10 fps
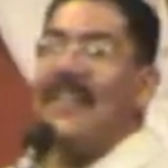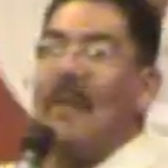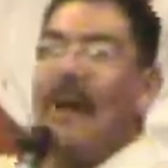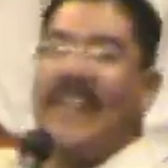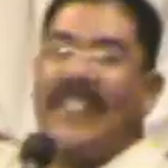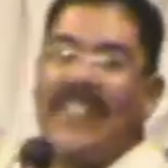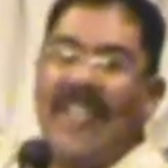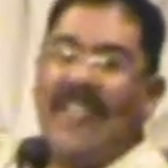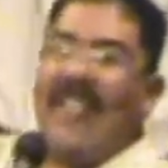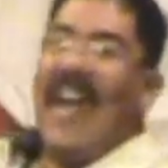the
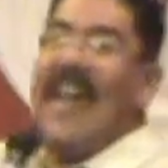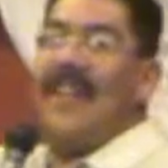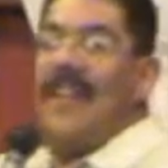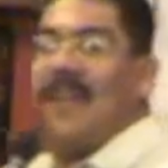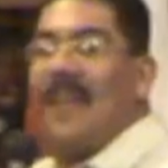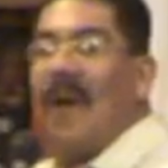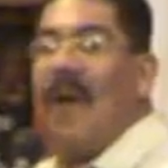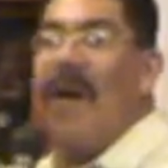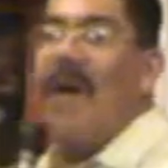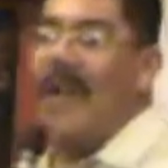mindset, the attitude, the
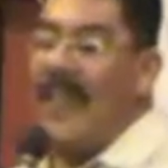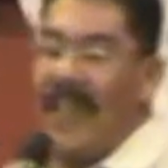heart,